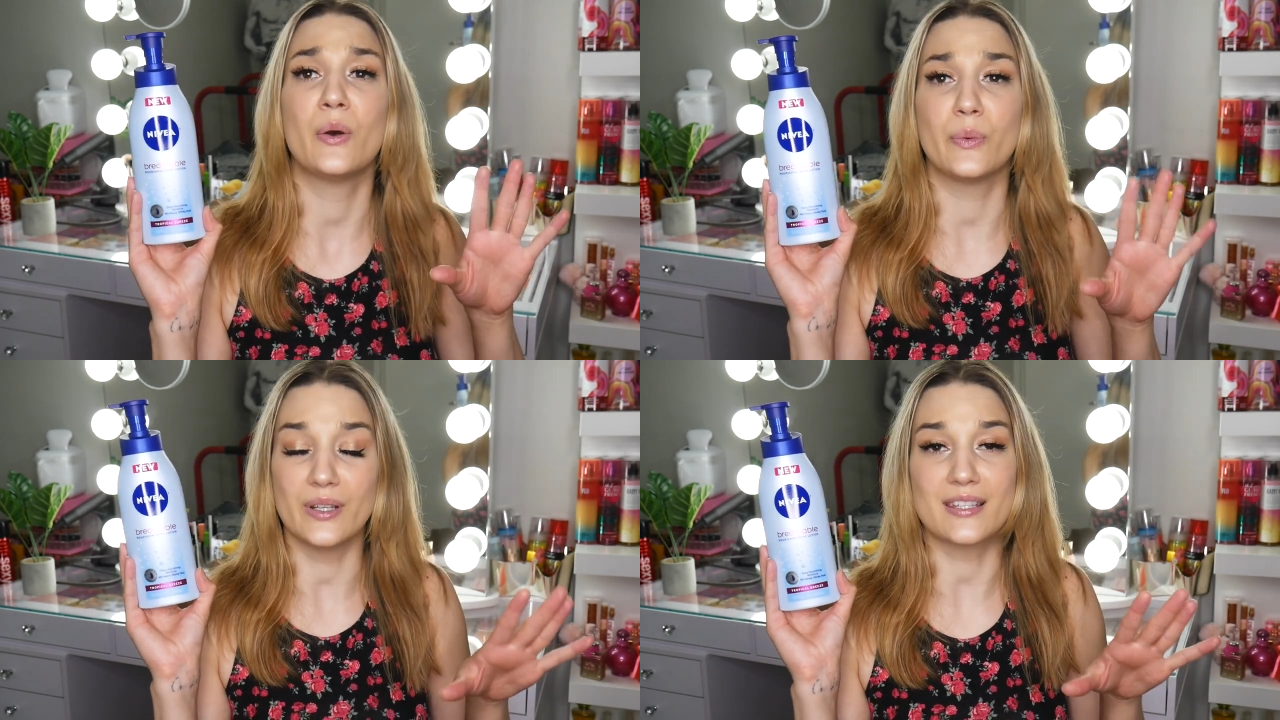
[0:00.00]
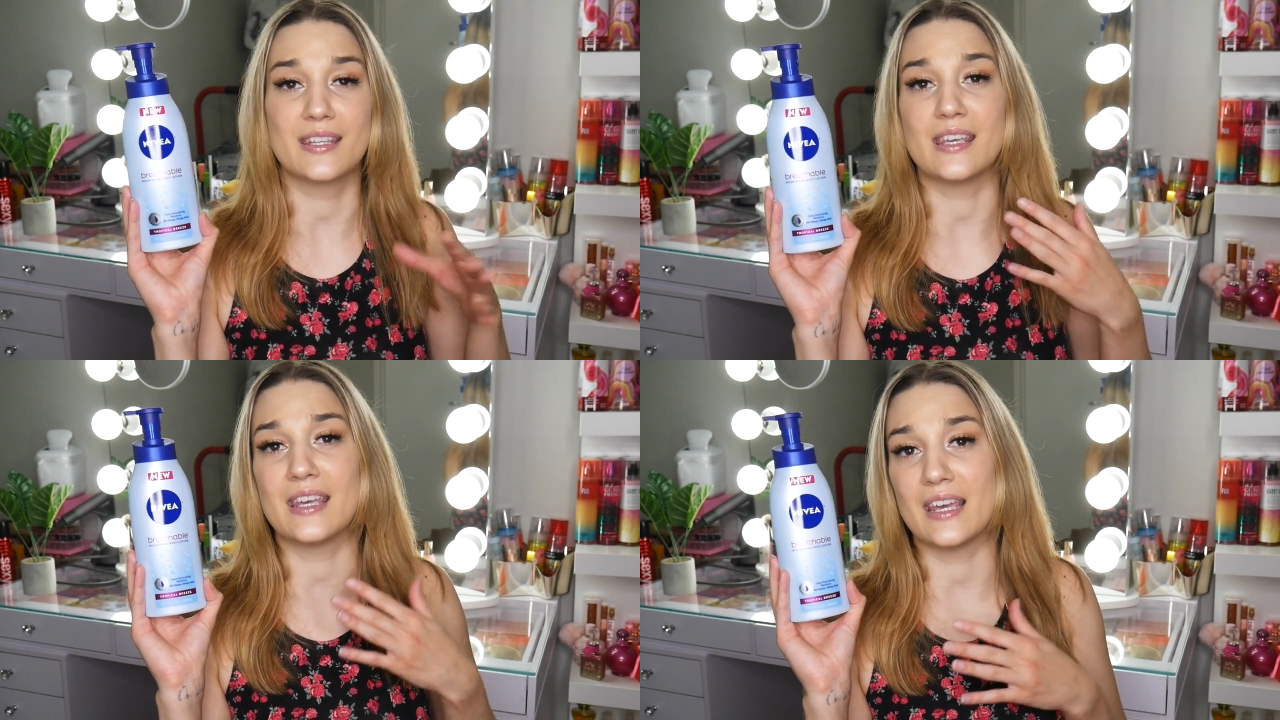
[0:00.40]
We'll
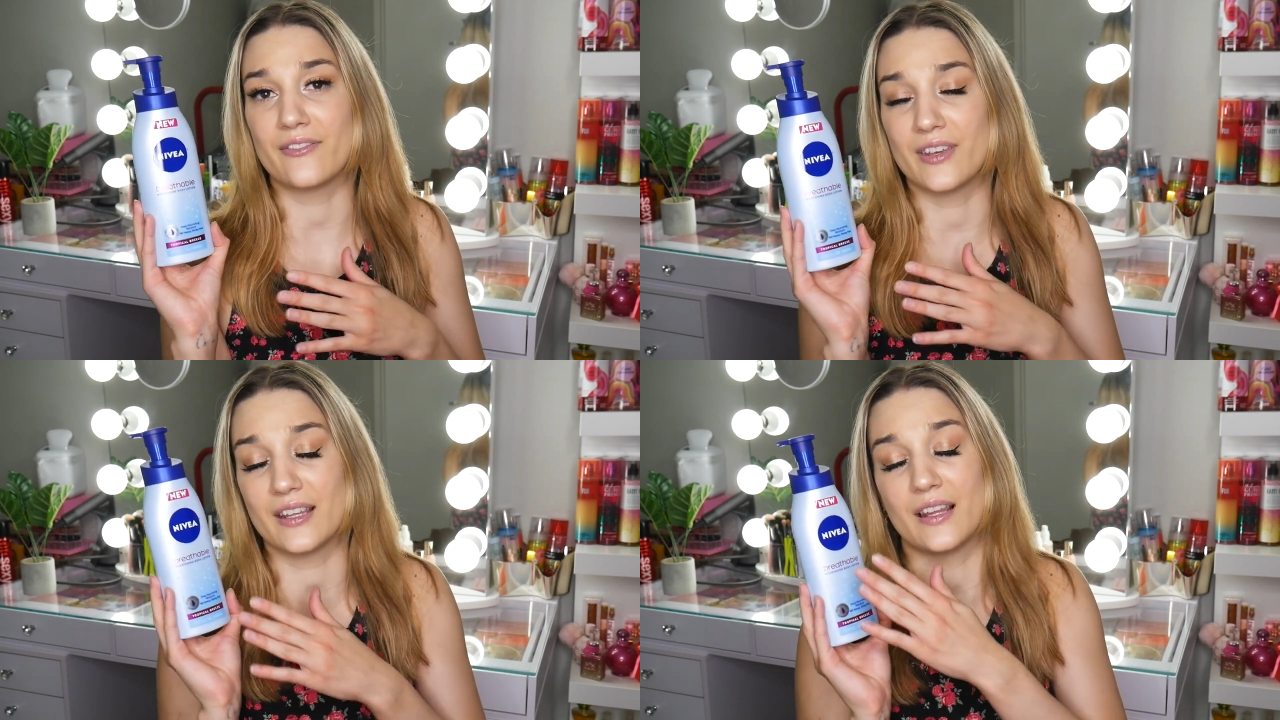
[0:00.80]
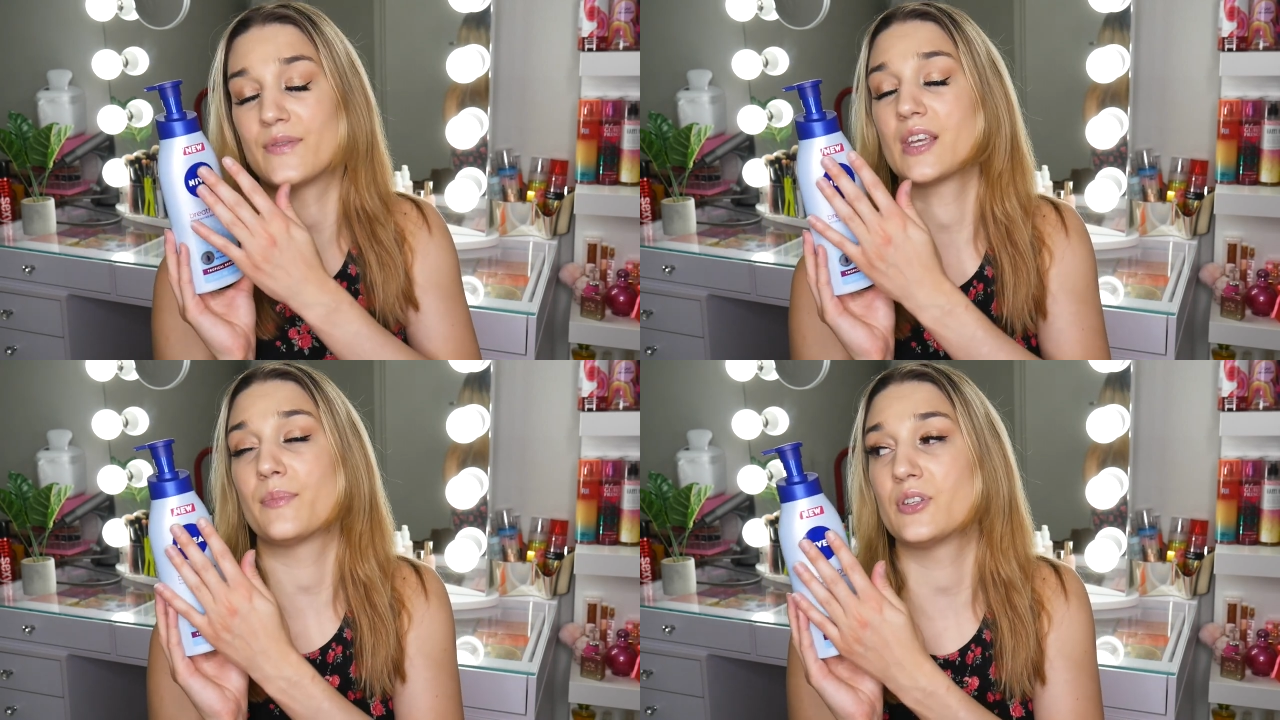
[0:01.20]
see if it
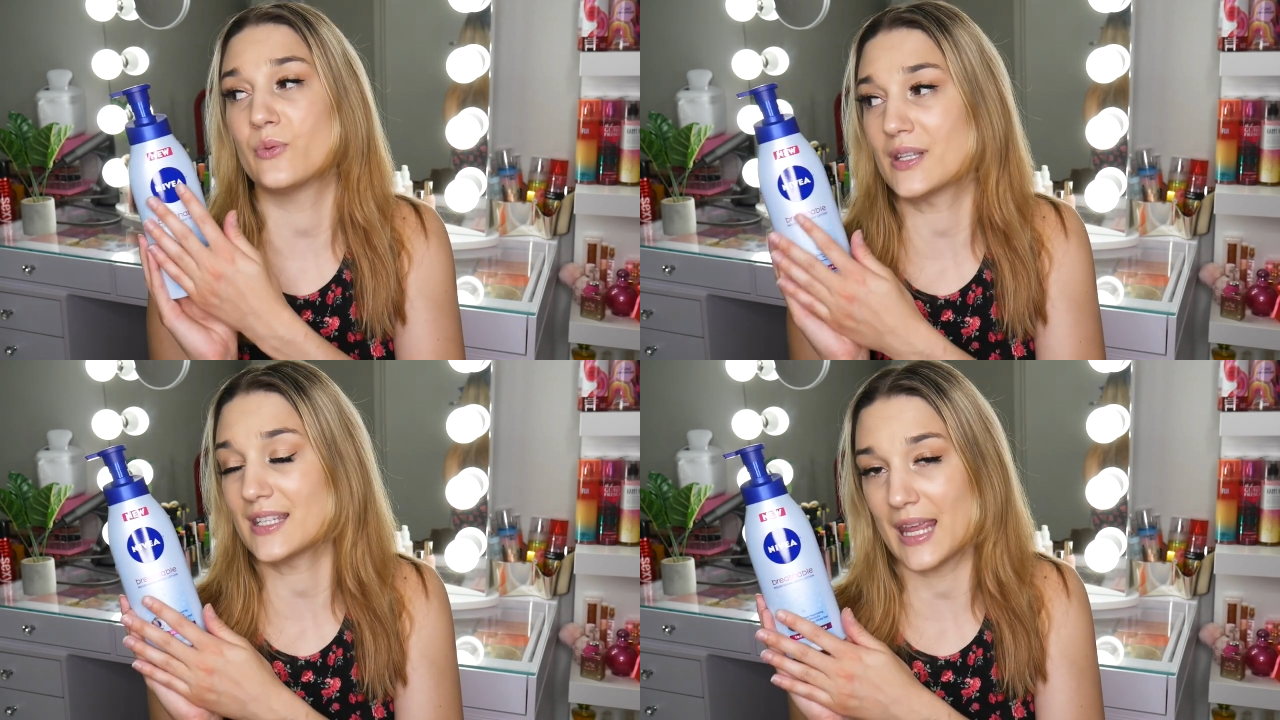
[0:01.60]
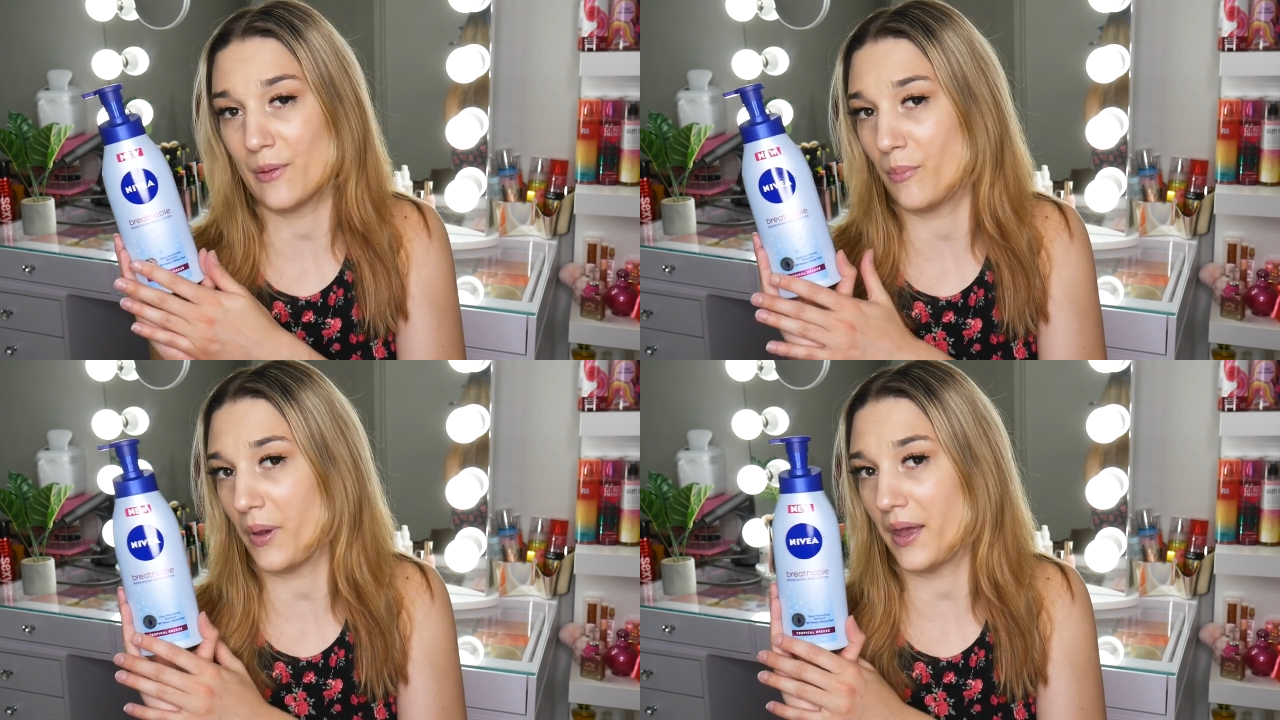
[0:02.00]
lives up to its
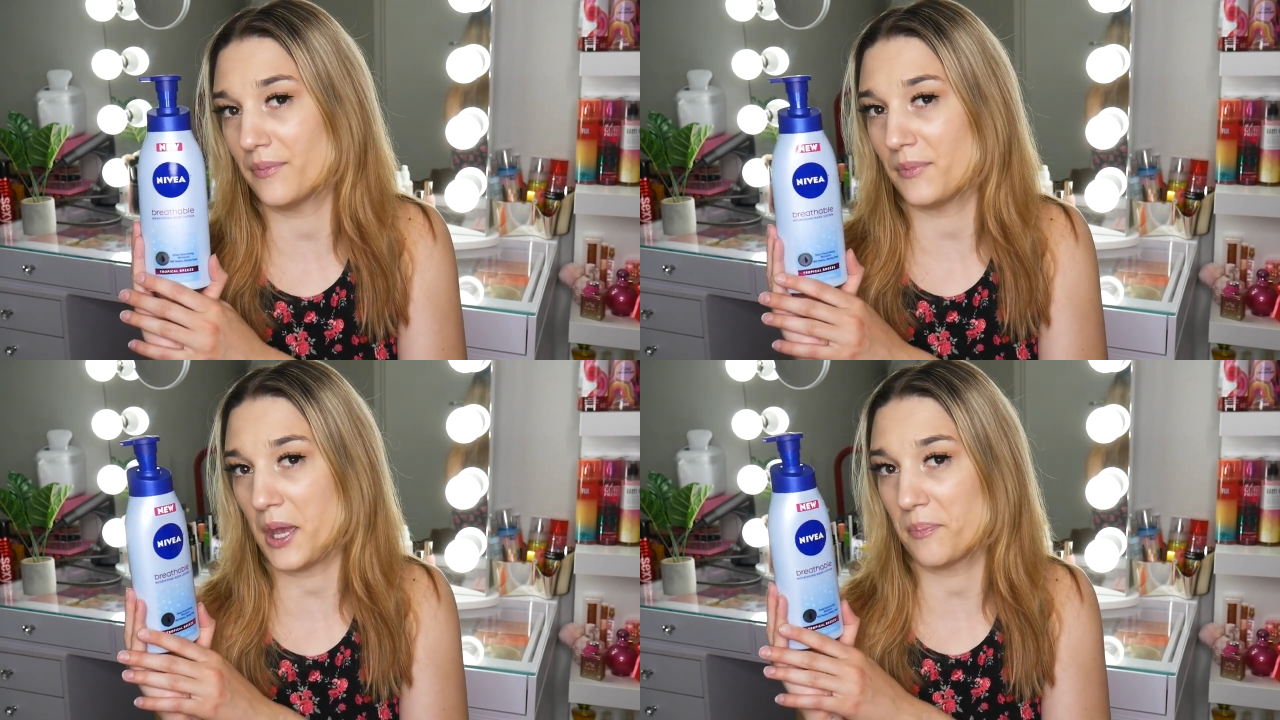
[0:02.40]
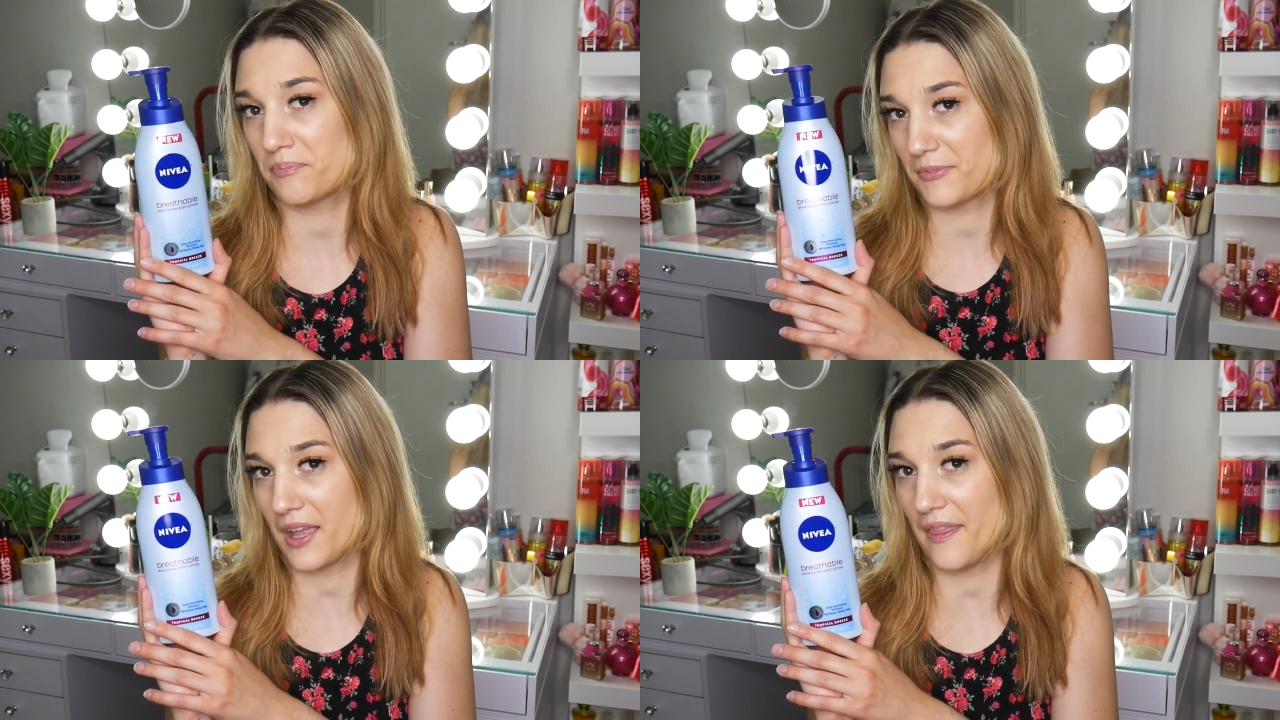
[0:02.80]
name, but yeah,
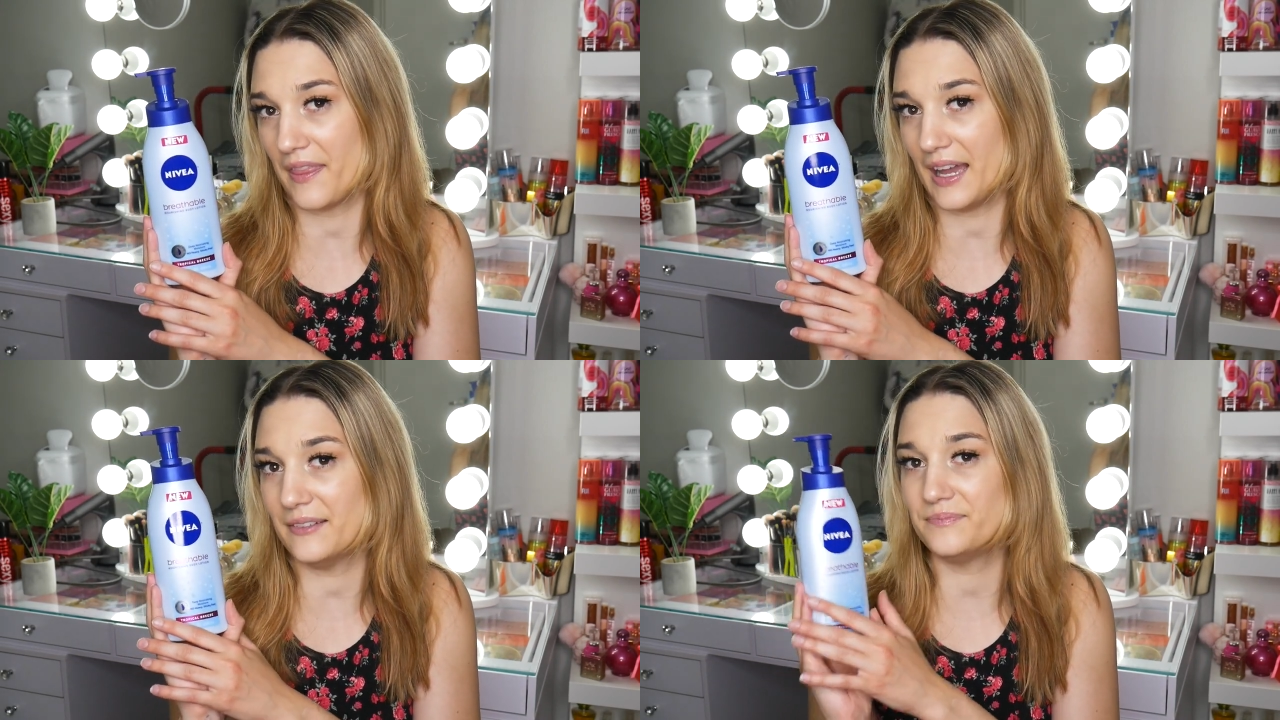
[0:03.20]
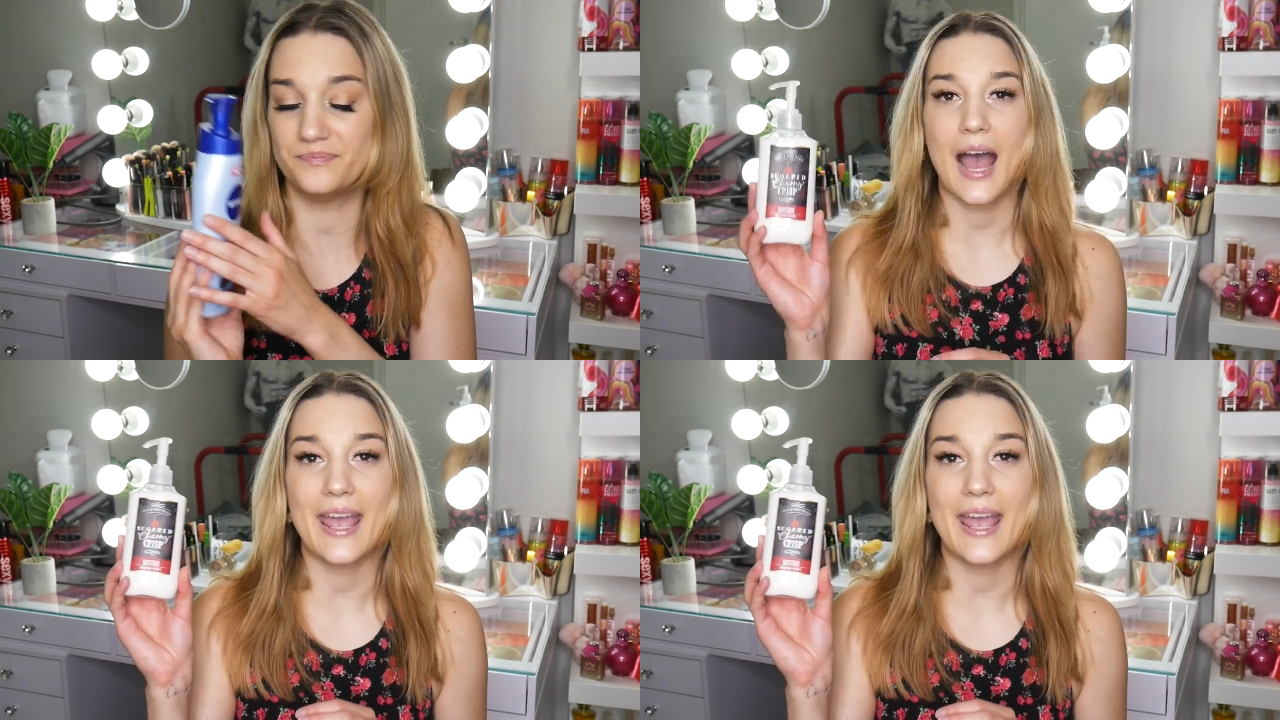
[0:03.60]
got that.